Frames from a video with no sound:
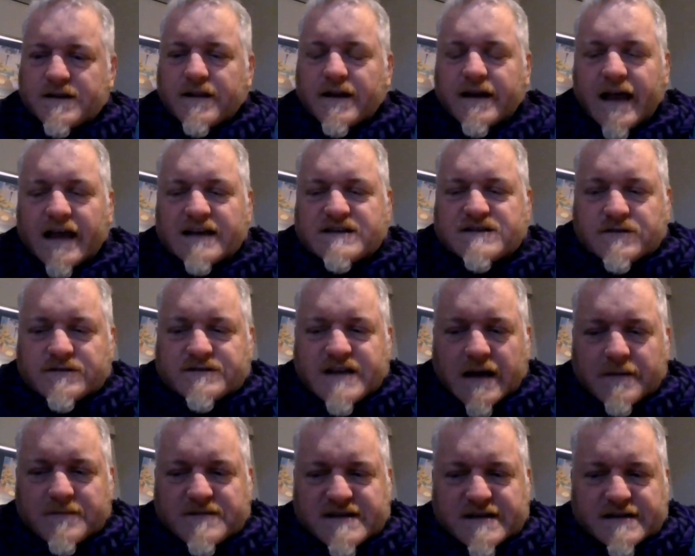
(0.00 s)
the national
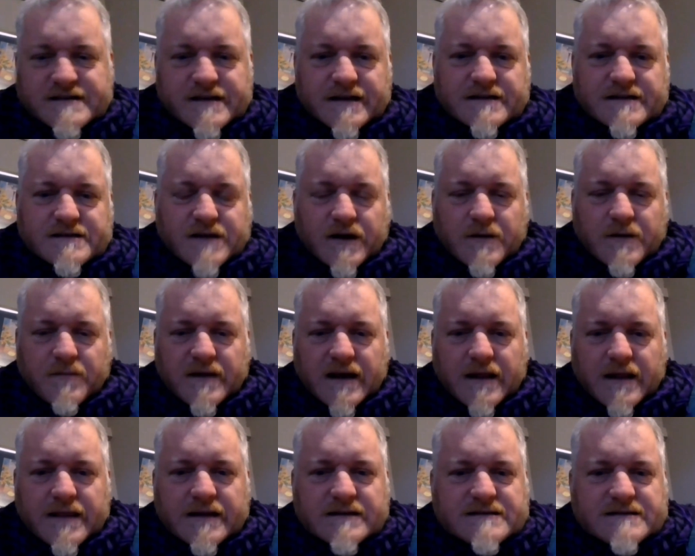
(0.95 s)
champs this year is going to be, I
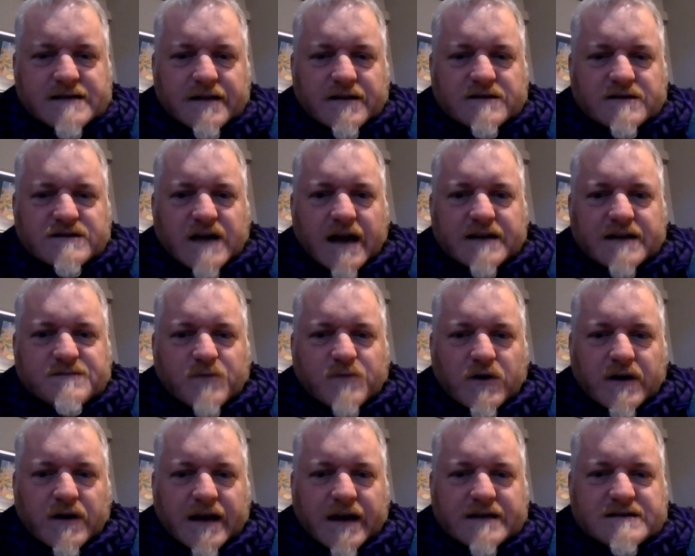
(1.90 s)
think it's at the
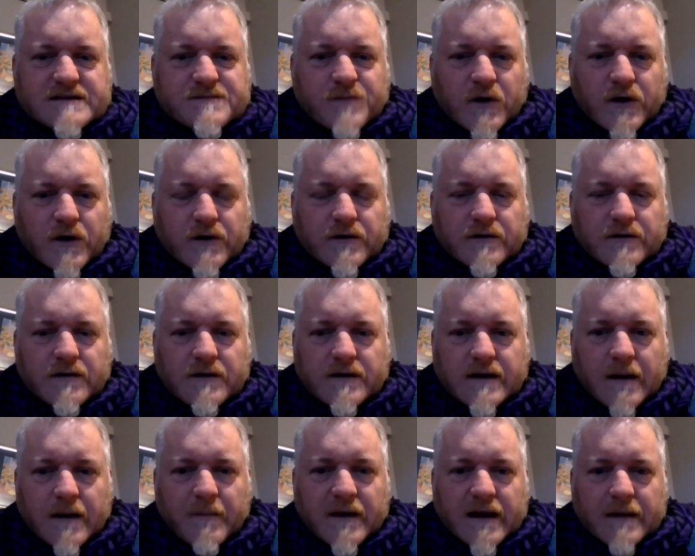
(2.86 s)
Johannesburg Expo
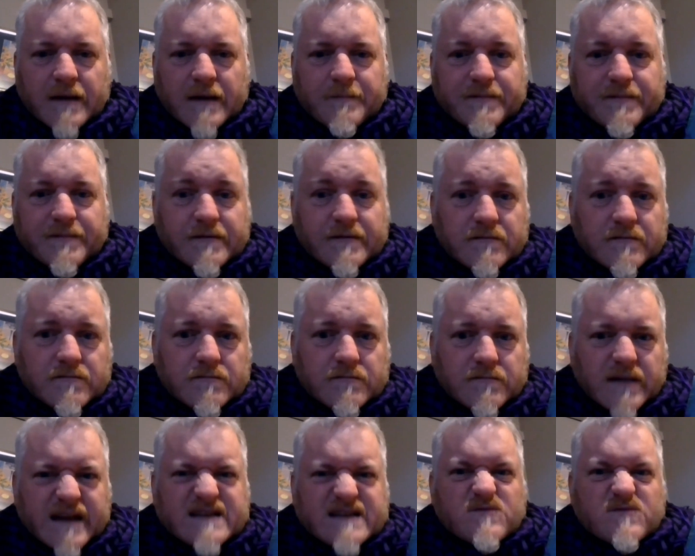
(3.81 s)
coming up
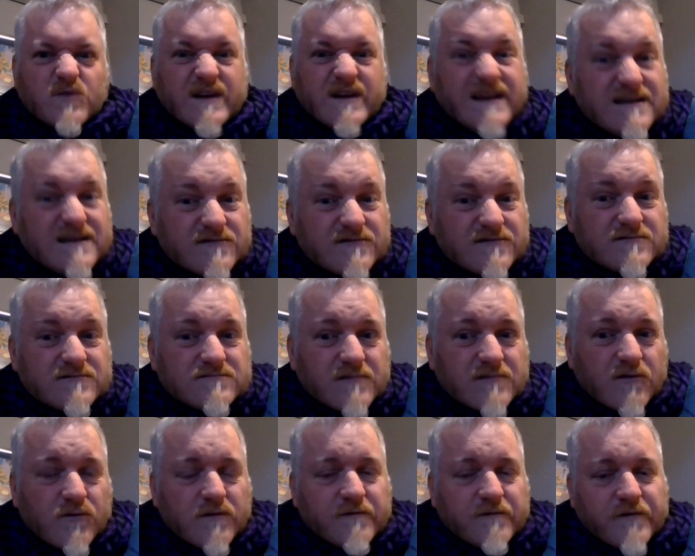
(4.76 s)
next week
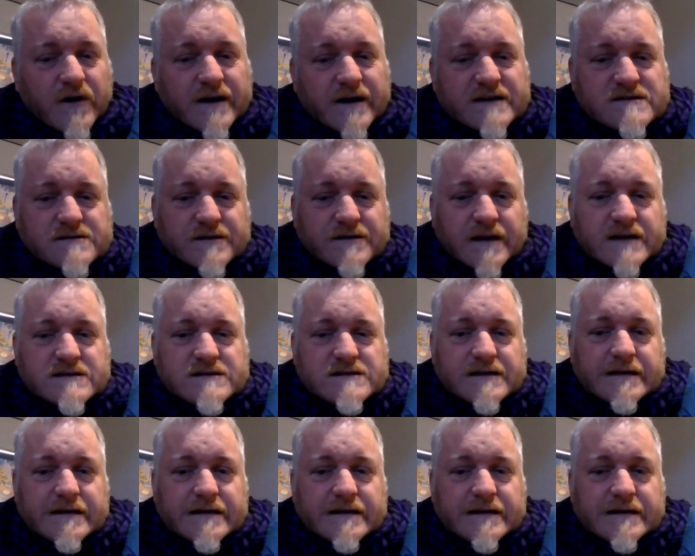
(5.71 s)
or very soon, actually.